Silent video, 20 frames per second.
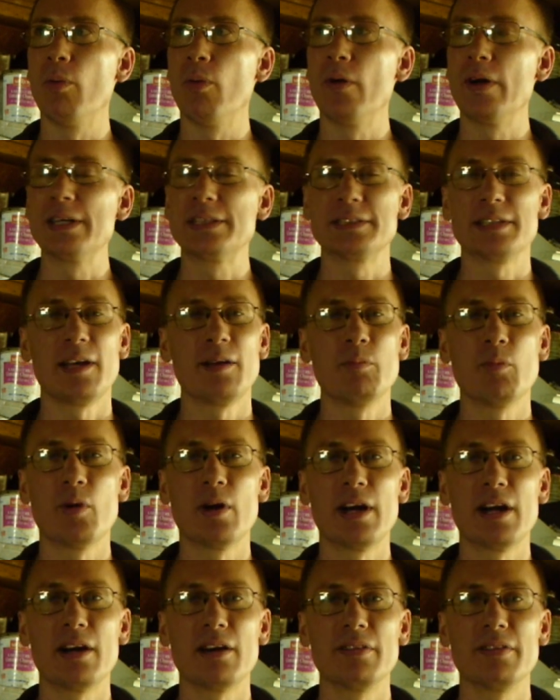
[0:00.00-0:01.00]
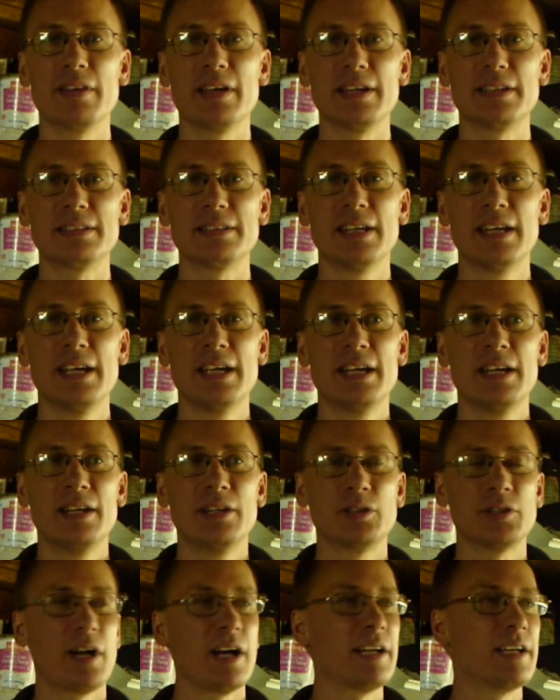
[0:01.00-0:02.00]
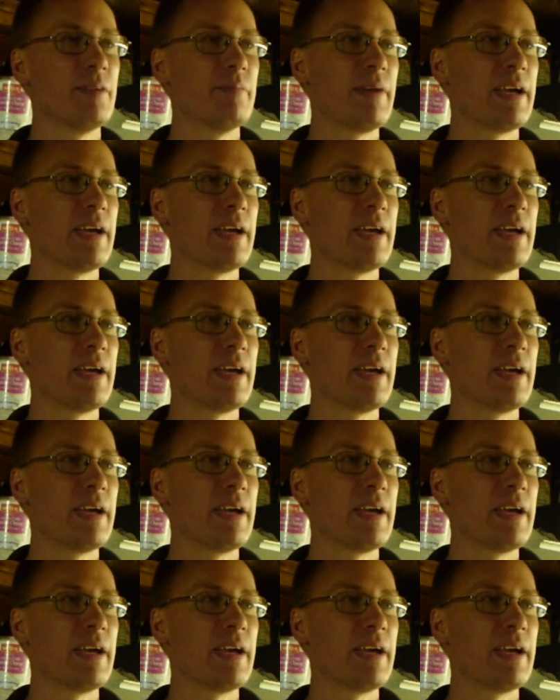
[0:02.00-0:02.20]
boy somewhere that tried to